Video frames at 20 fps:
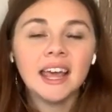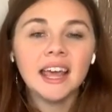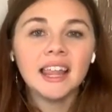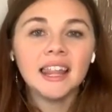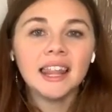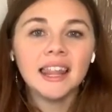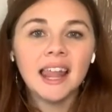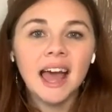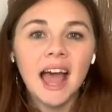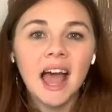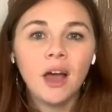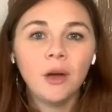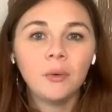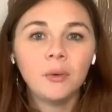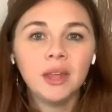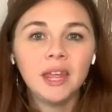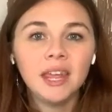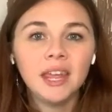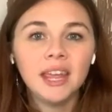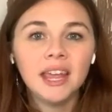
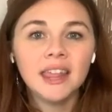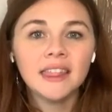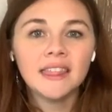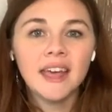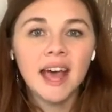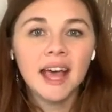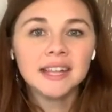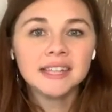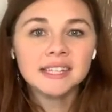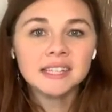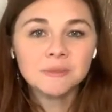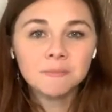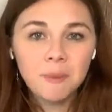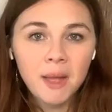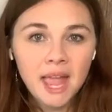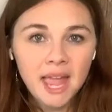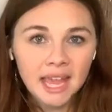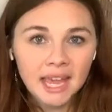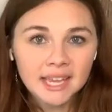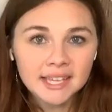allowing that
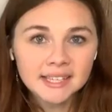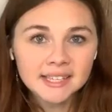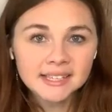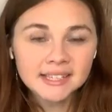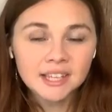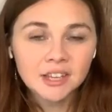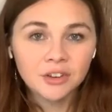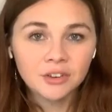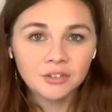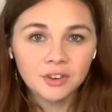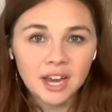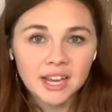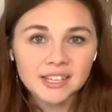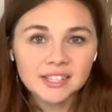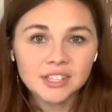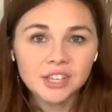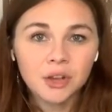space, right?